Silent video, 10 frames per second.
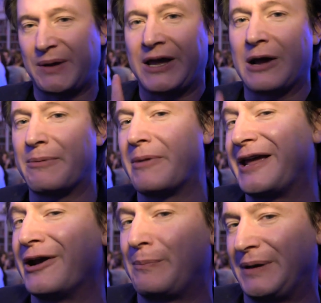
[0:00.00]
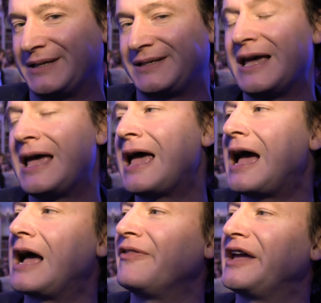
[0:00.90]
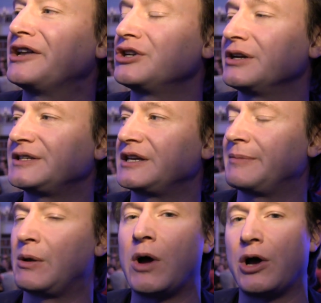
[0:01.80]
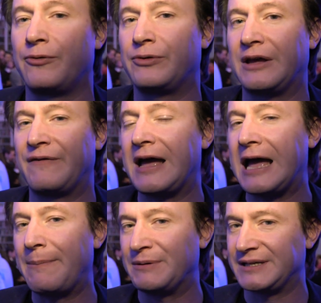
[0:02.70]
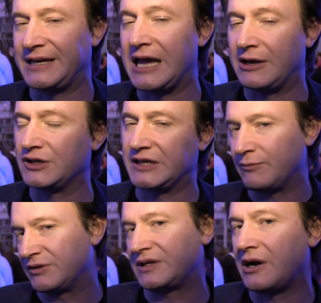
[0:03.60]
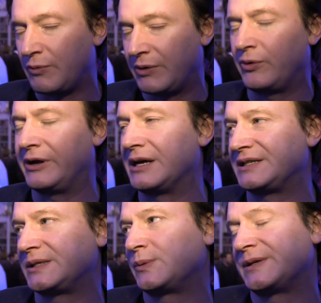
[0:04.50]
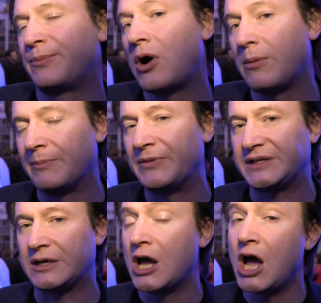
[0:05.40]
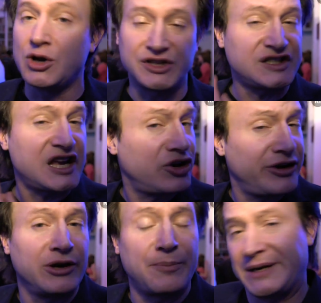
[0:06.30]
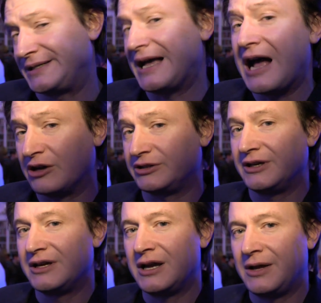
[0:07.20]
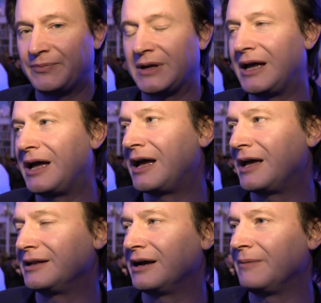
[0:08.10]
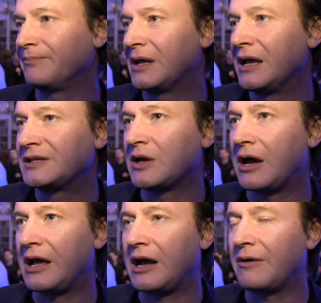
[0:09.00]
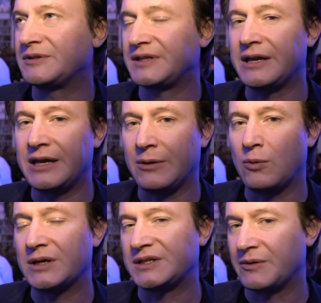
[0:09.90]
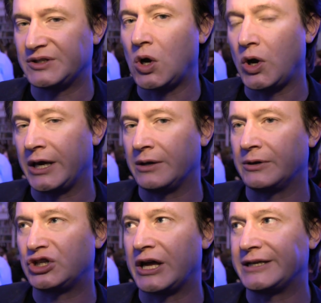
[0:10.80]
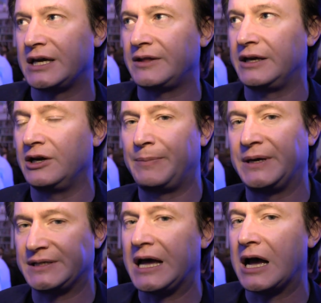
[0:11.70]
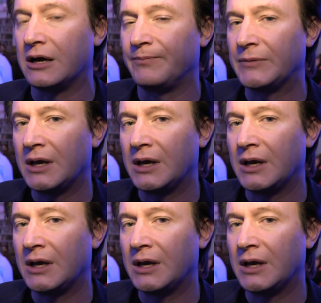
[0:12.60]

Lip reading: picking up in my earpiece. And the engineer said to me, well, if that happens again, because it was start, we realized this was a problem, he said, oh, just take your earpiece out. And so I was thinking whilst I was talking, shall I take the earpiece out